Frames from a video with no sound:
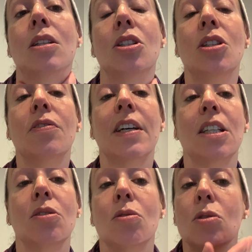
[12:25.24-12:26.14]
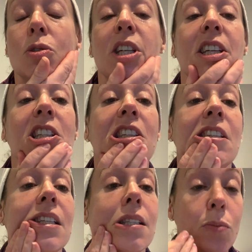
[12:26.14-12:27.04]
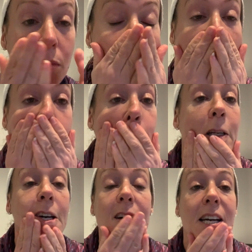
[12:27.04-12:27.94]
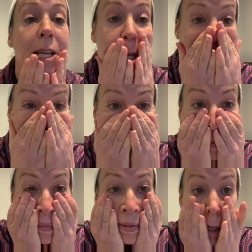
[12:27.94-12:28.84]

2 facials, or you could use this tonight and then